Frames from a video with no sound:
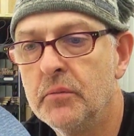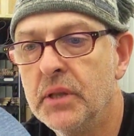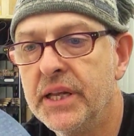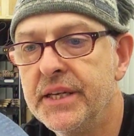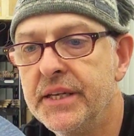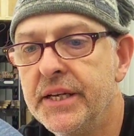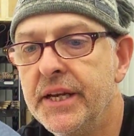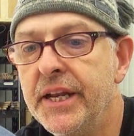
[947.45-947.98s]

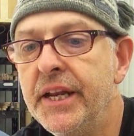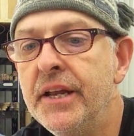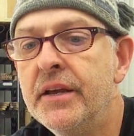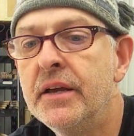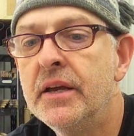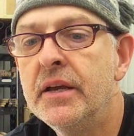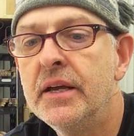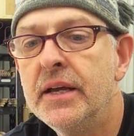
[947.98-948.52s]
blend in it.
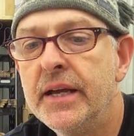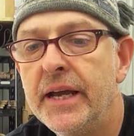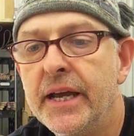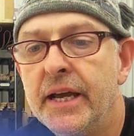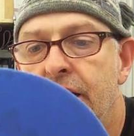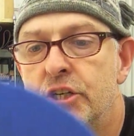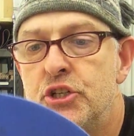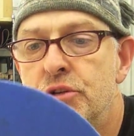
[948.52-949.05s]

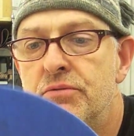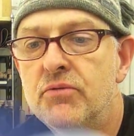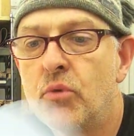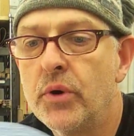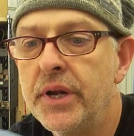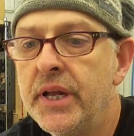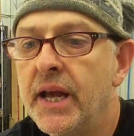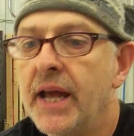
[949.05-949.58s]

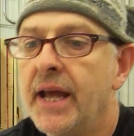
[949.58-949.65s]
240.